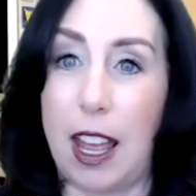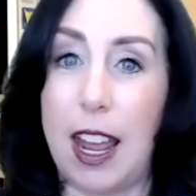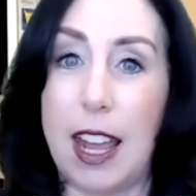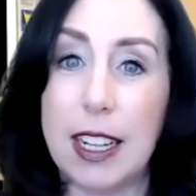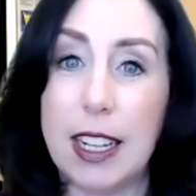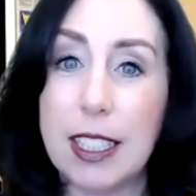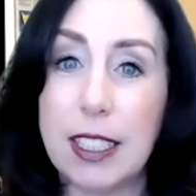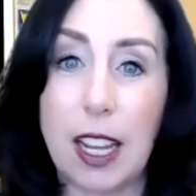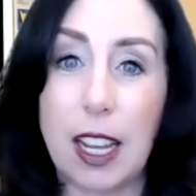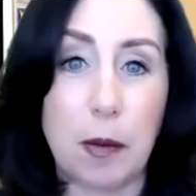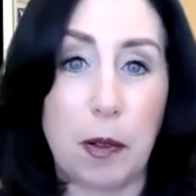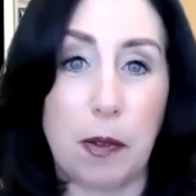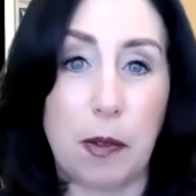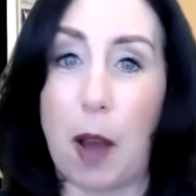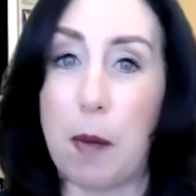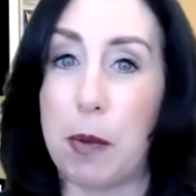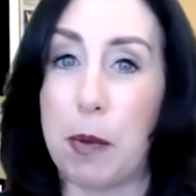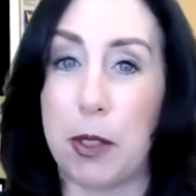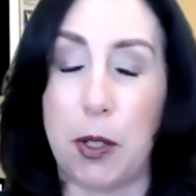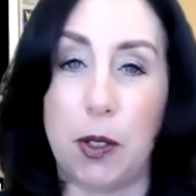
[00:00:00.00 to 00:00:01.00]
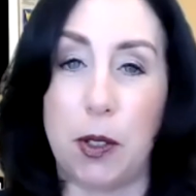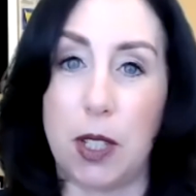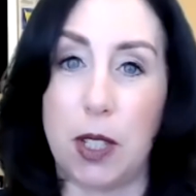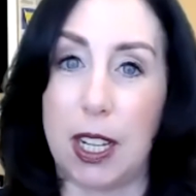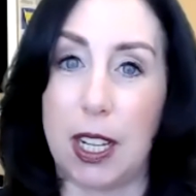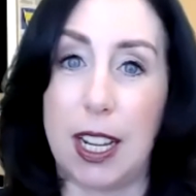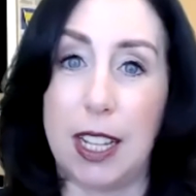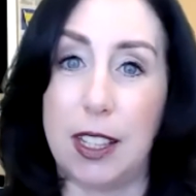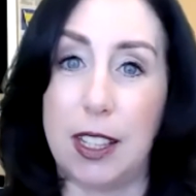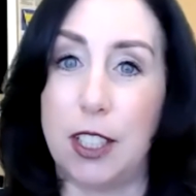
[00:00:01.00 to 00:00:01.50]
any type of
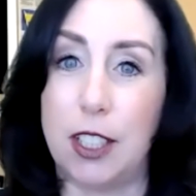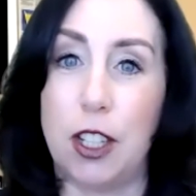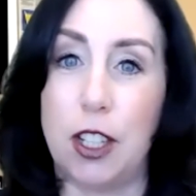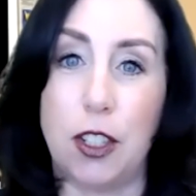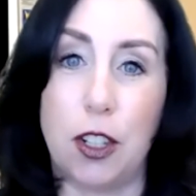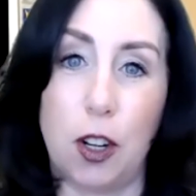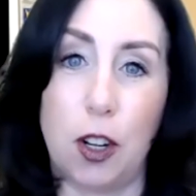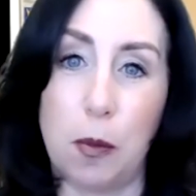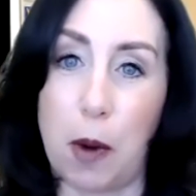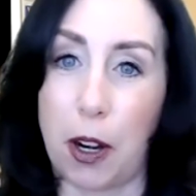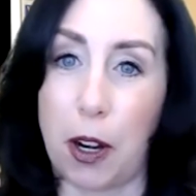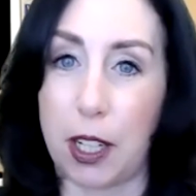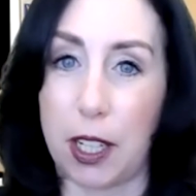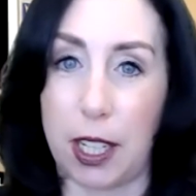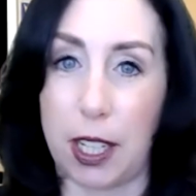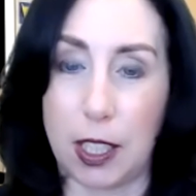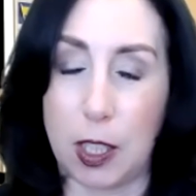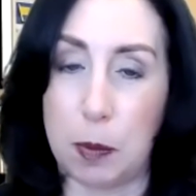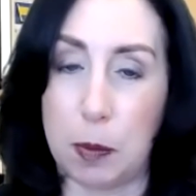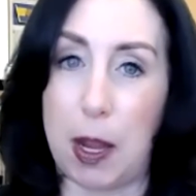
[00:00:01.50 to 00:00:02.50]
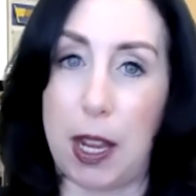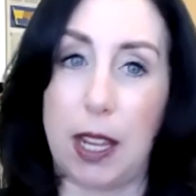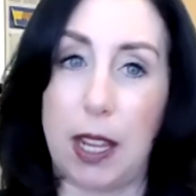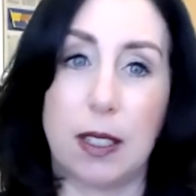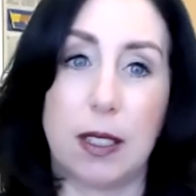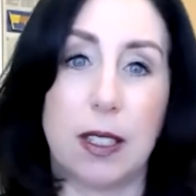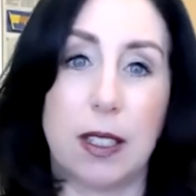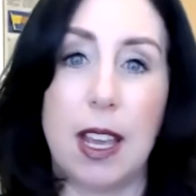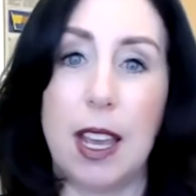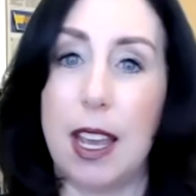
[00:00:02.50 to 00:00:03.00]
opportunity in the digital marketing
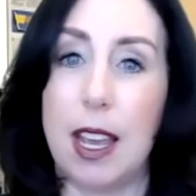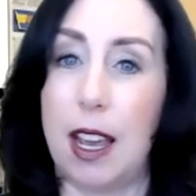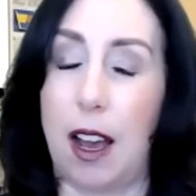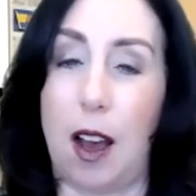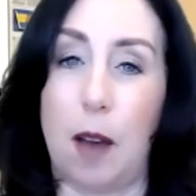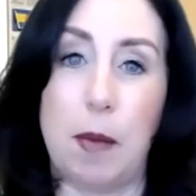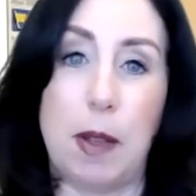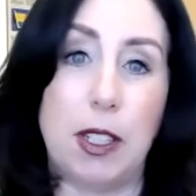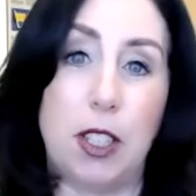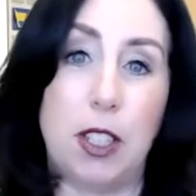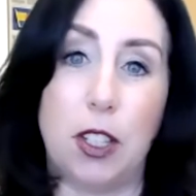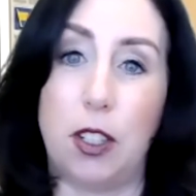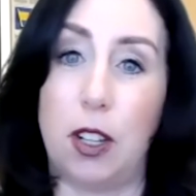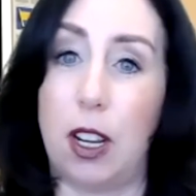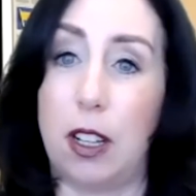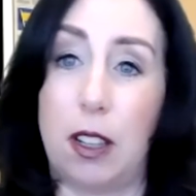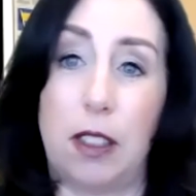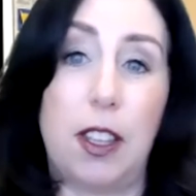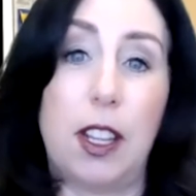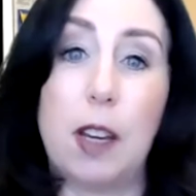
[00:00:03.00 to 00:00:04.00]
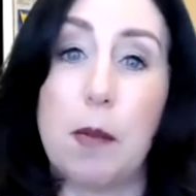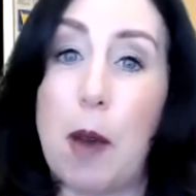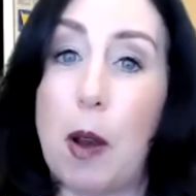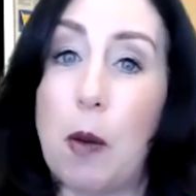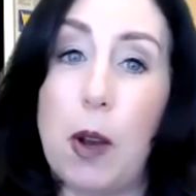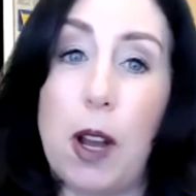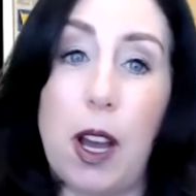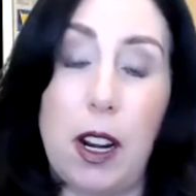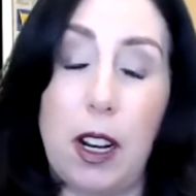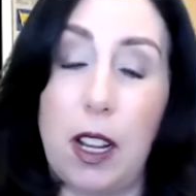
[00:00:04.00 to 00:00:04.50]
space um, and, digi- and, think
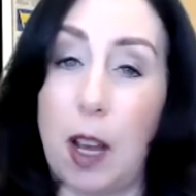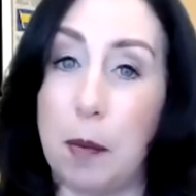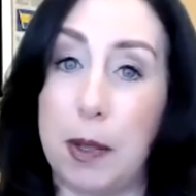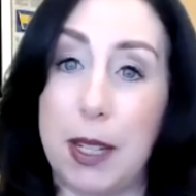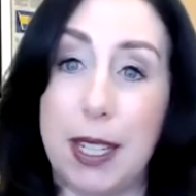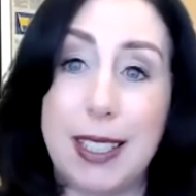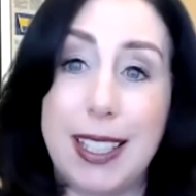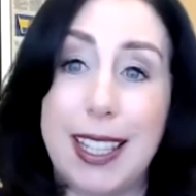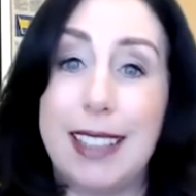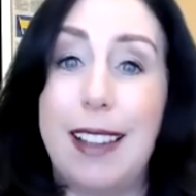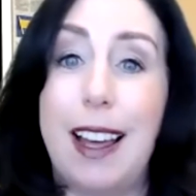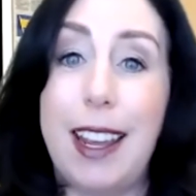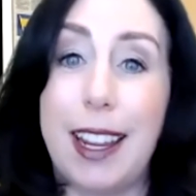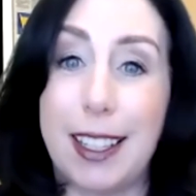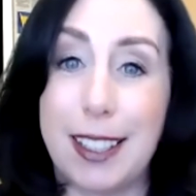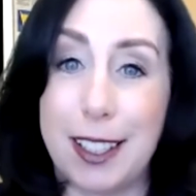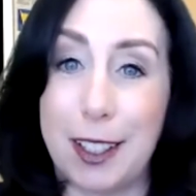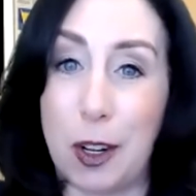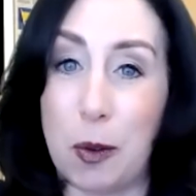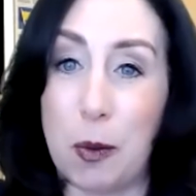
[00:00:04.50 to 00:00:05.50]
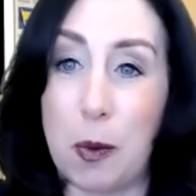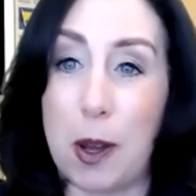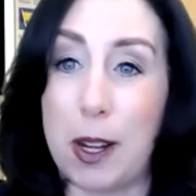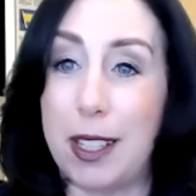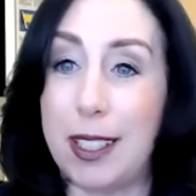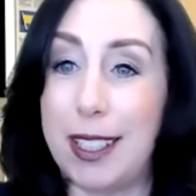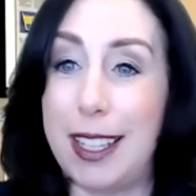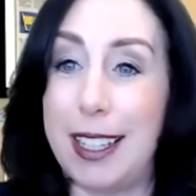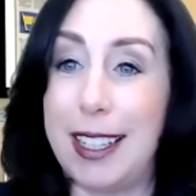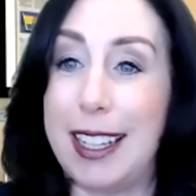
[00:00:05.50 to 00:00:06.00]
about what kind of companies he likes you know what
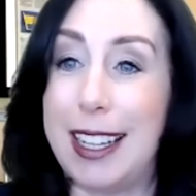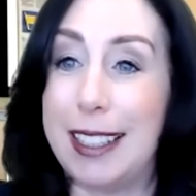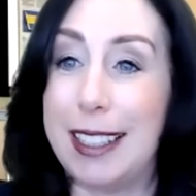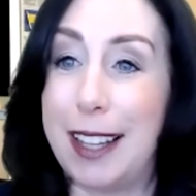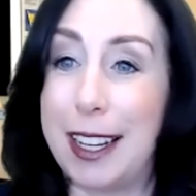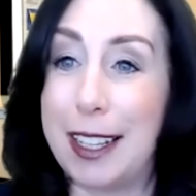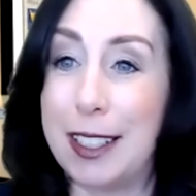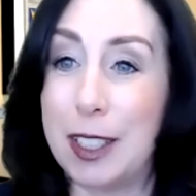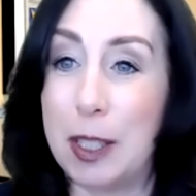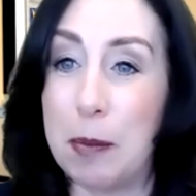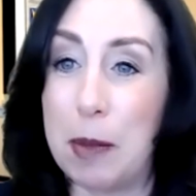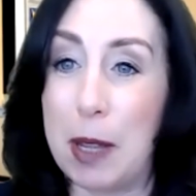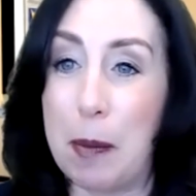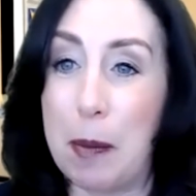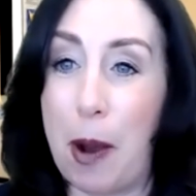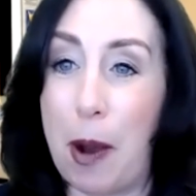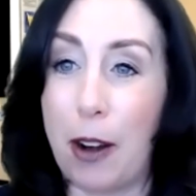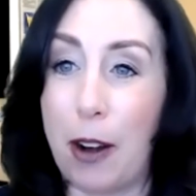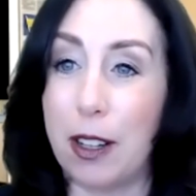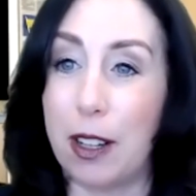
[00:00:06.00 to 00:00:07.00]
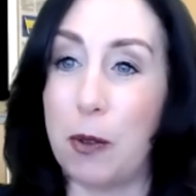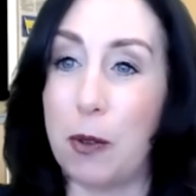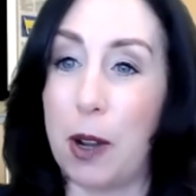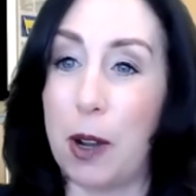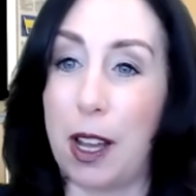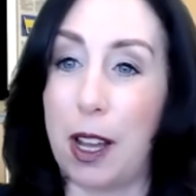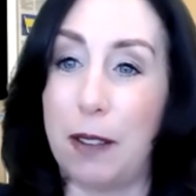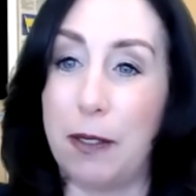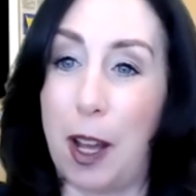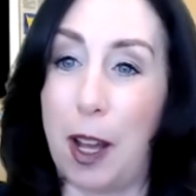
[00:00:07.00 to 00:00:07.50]
is it he likes to be a part of what
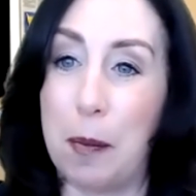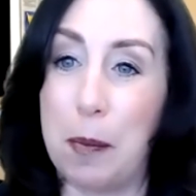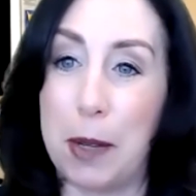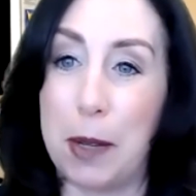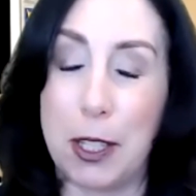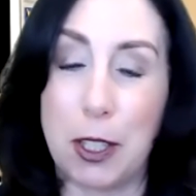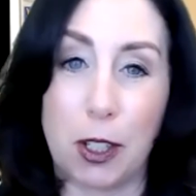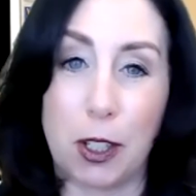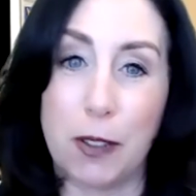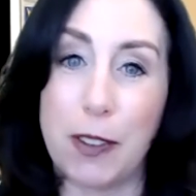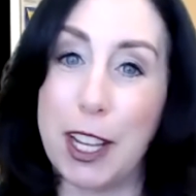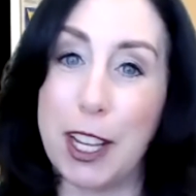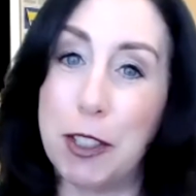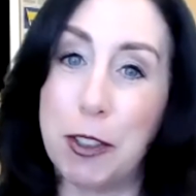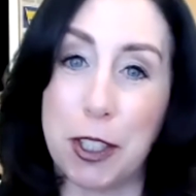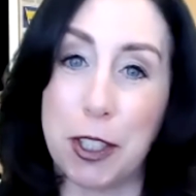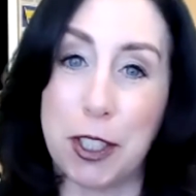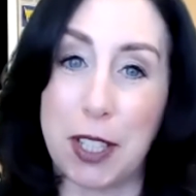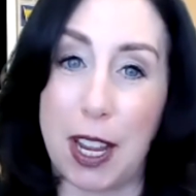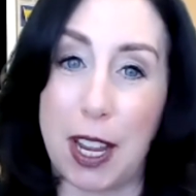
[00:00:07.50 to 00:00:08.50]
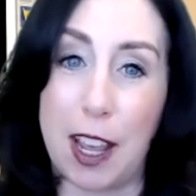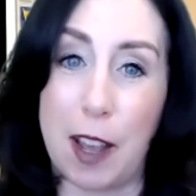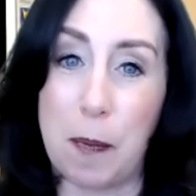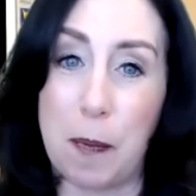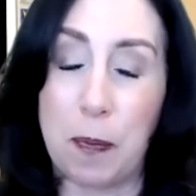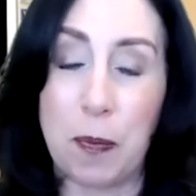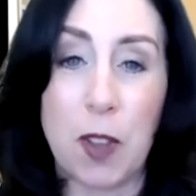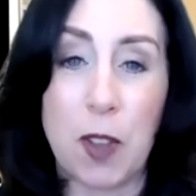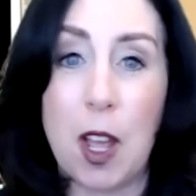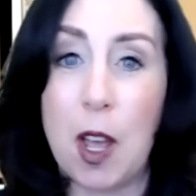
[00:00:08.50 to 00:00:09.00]
kind of companies are of interest to
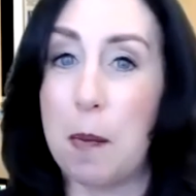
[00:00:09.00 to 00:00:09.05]
him